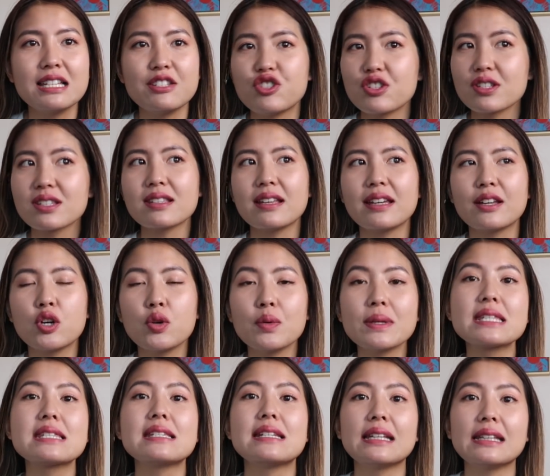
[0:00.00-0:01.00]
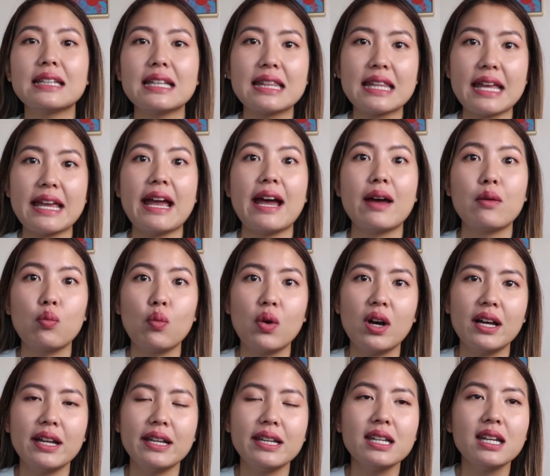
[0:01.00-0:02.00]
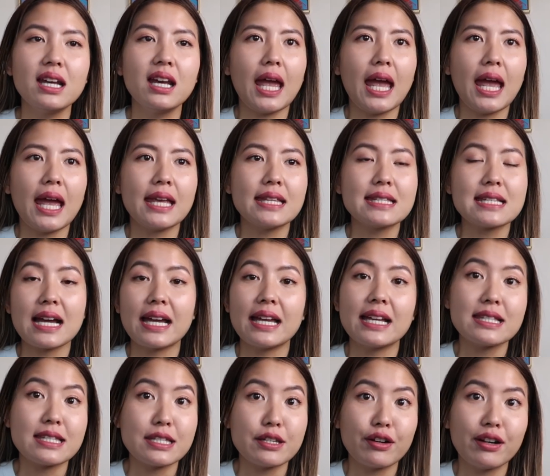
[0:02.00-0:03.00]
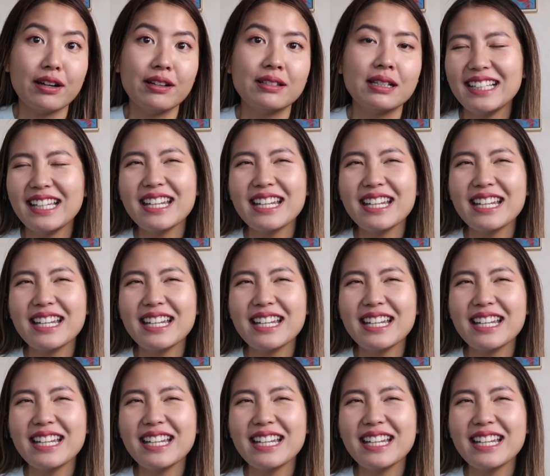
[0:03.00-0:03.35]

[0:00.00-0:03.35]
just like coincidentally they had 1 and I had 0.